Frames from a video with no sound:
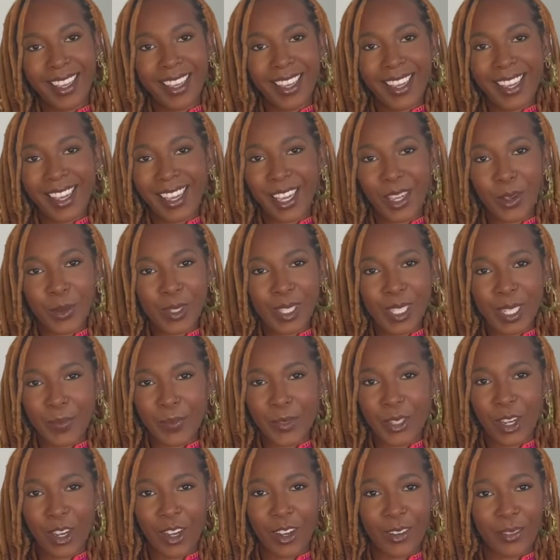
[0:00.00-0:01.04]
Hey, what's up,
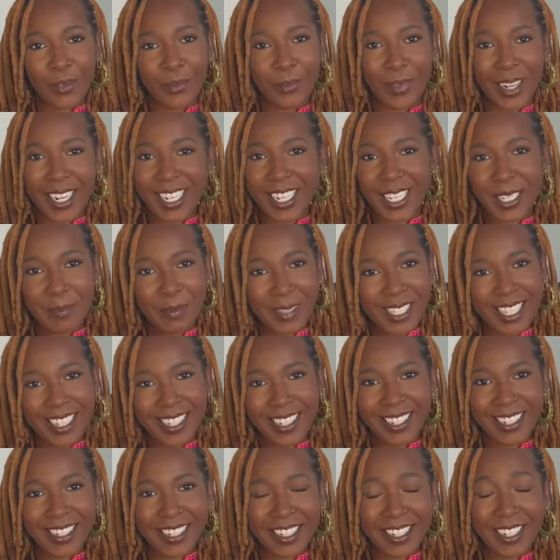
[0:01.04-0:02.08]
y'all? My name's
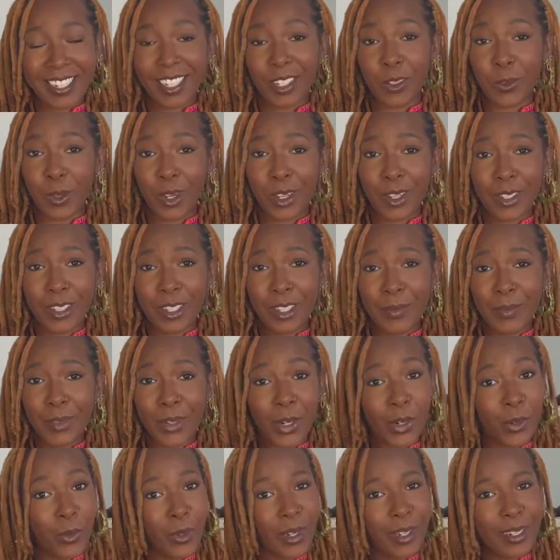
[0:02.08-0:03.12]
Kennedy, and
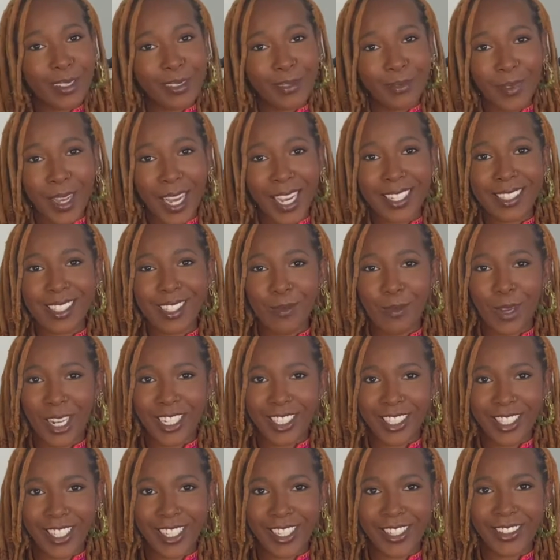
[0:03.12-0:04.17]
welcome back to my
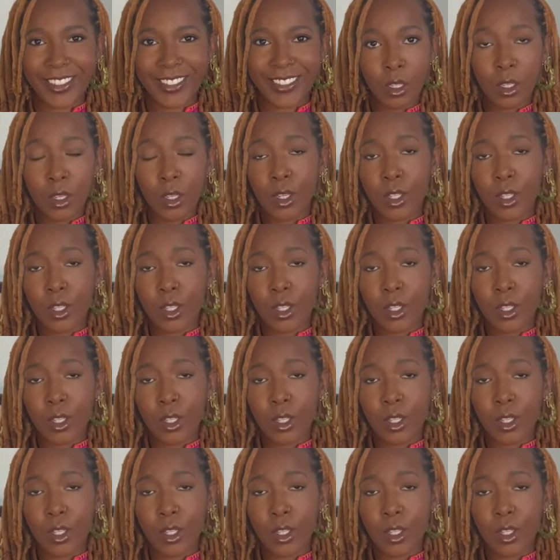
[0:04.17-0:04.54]
channel.